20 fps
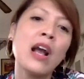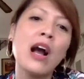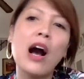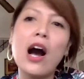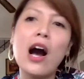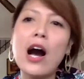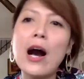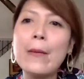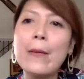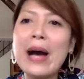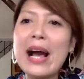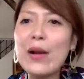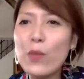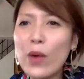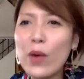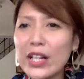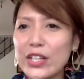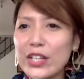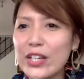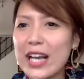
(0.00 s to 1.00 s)
I
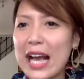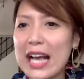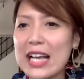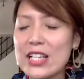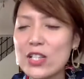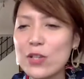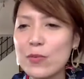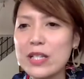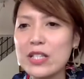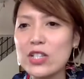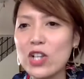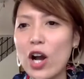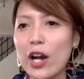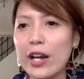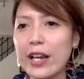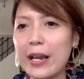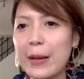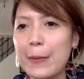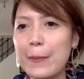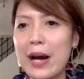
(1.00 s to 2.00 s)
want you guys to be
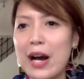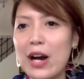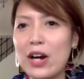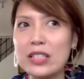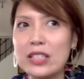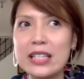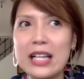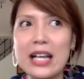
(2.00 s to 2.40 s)
talking about,